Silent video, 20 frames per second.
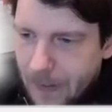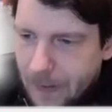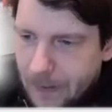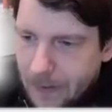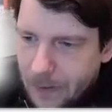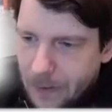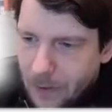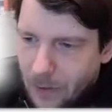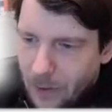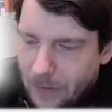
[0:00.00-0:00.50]

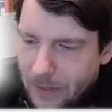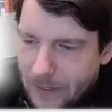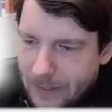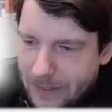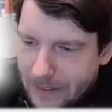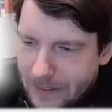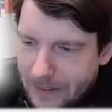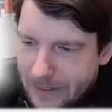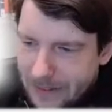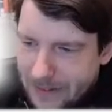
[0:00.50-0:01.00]
you
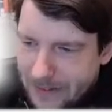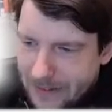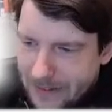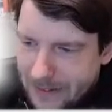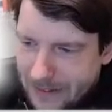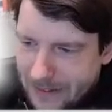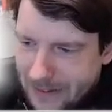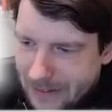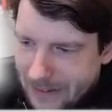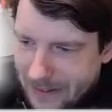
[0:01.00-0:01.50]
normally,
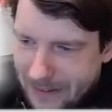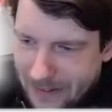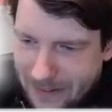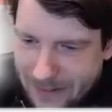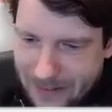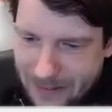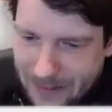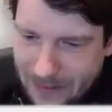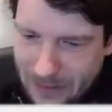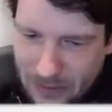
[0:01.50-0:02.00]
at
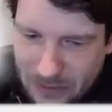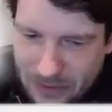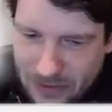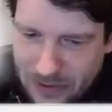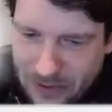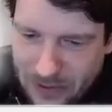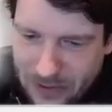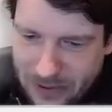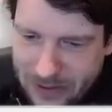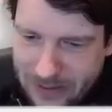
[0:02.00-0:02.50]
least in
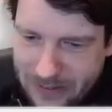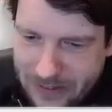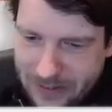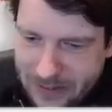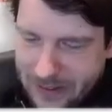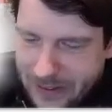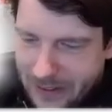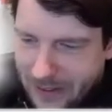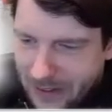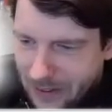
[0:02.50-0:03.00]
those use cases
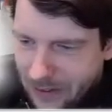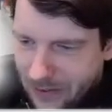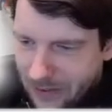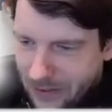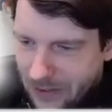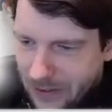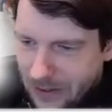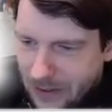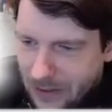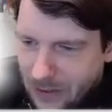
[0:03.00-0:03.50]
that I have
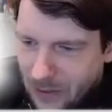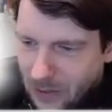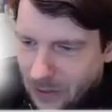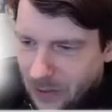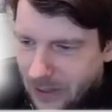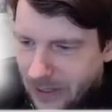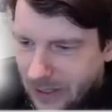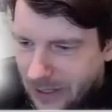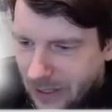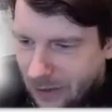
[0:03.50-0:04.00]
seen, you
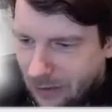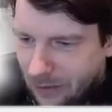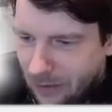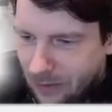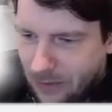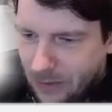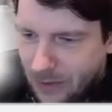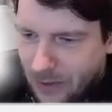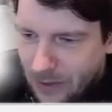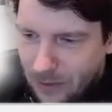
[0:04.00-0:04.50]
only have
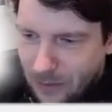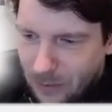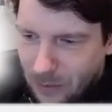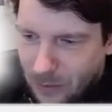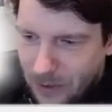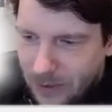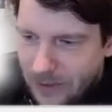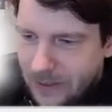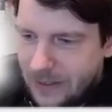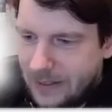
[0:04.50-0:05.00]

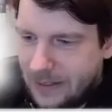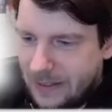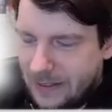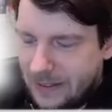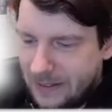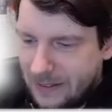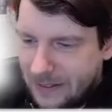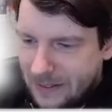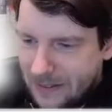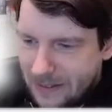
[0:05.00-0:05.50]
one
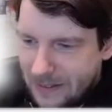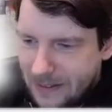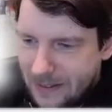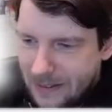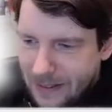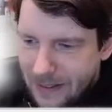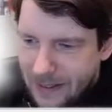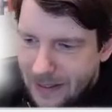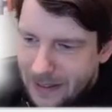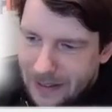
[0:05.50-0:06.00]

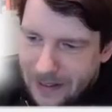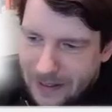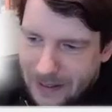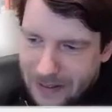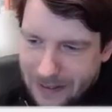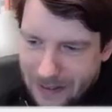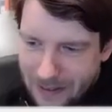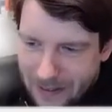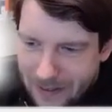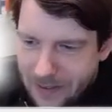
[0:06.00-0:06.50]

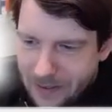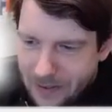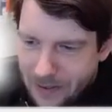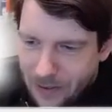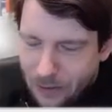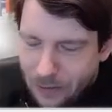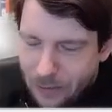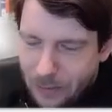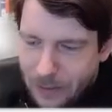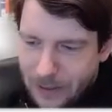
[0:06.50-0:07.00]
AS
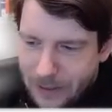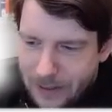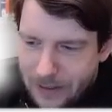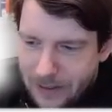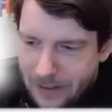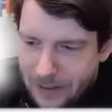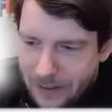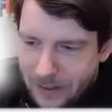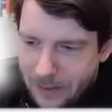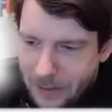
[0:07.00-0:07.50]
served by an
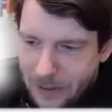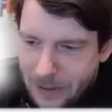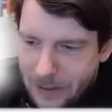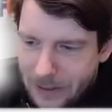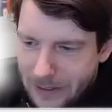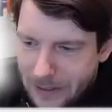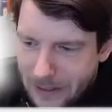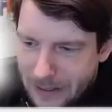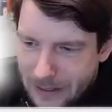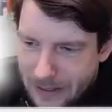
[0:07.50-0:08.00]

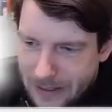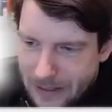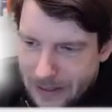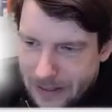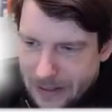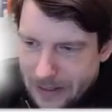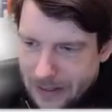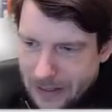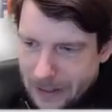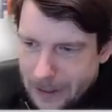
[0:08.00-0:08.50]
ASP.
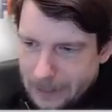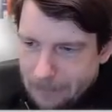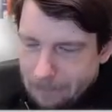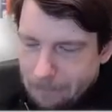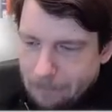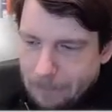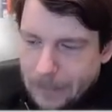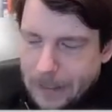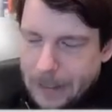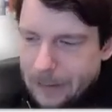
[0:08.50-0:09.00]

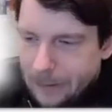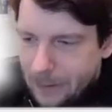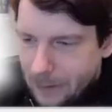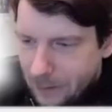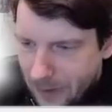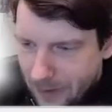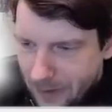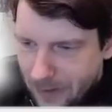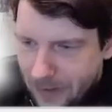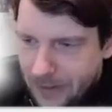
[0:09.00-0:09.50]
And we
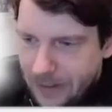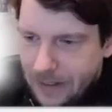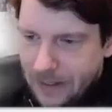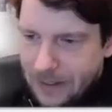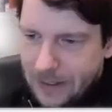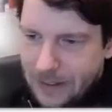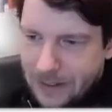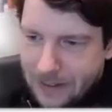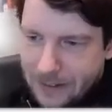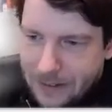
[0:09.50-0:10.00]
will see
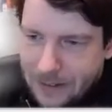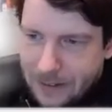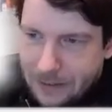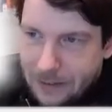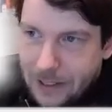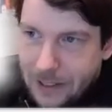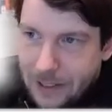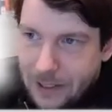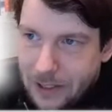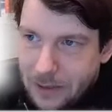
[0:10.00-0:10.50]
the
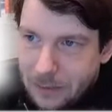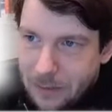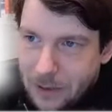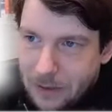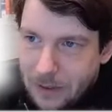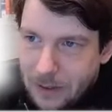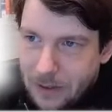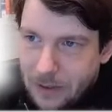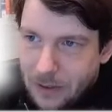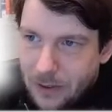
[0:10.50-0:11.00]
relation
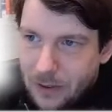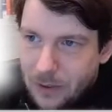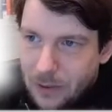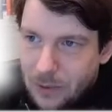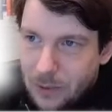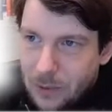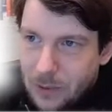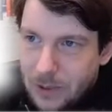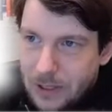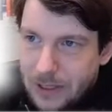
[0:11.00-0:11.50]
between those
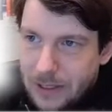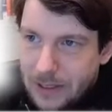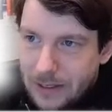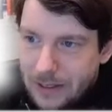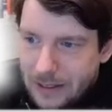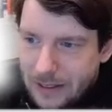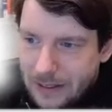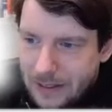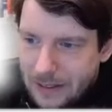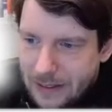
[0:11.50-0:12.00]
two
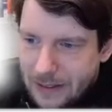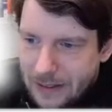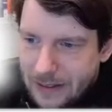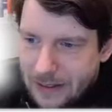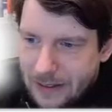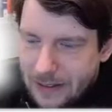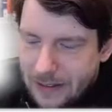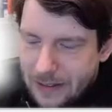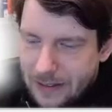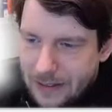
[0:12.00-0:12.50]
in
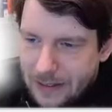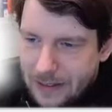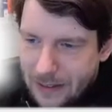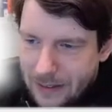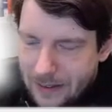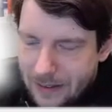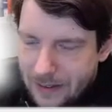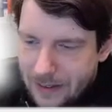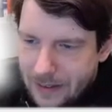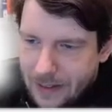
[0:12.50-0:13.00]
the
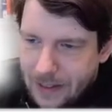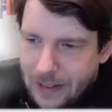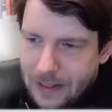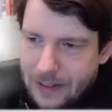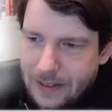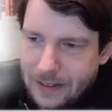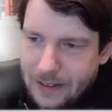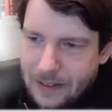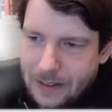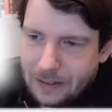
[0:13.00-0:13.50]
next
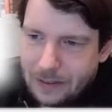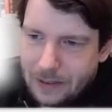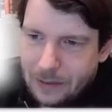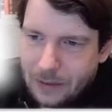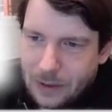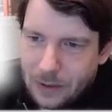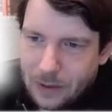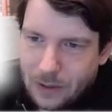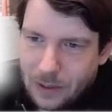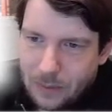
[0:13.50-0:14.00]
slide, where
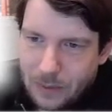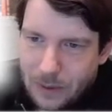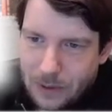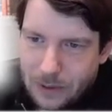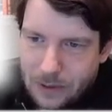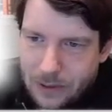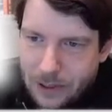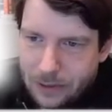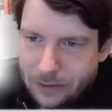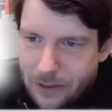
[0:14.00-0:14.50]
we talk
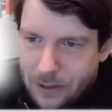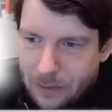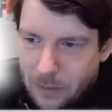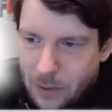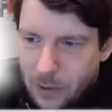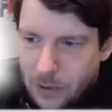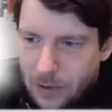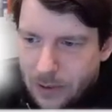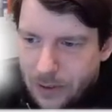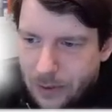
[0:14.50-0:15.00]
about traffic
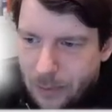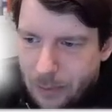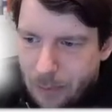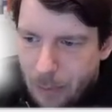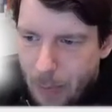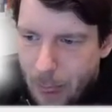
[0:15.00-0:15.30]
modes.